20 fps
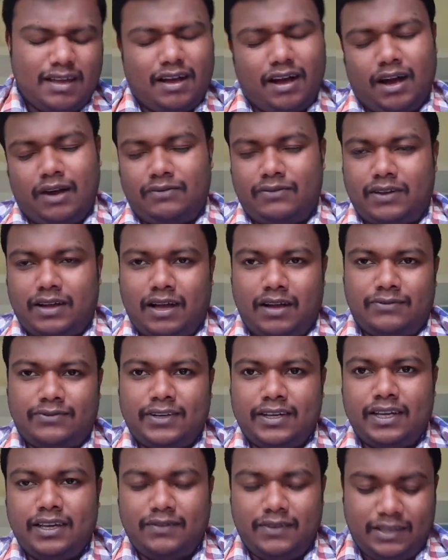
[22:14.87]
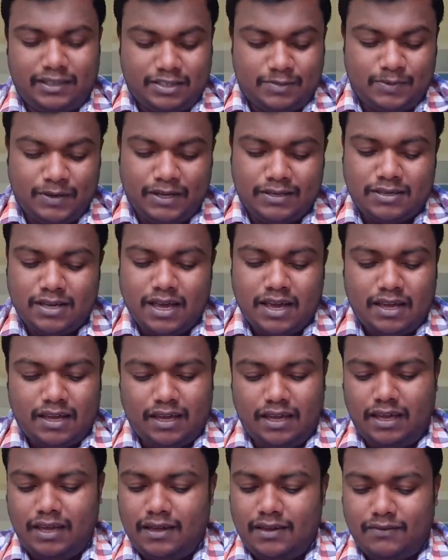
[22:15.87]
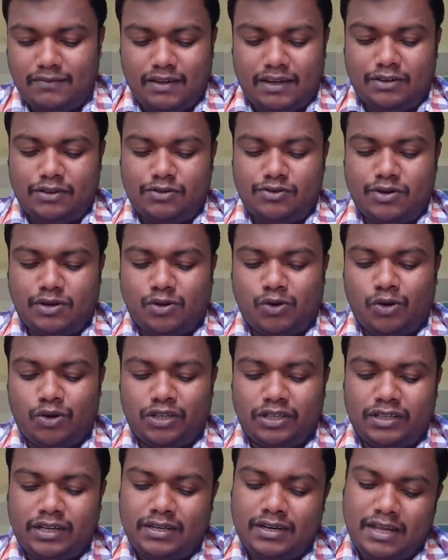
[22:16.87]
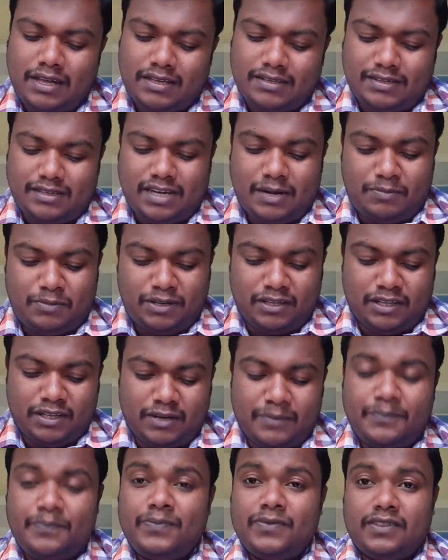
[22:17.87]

After giving speech, he went to a corner and slept there.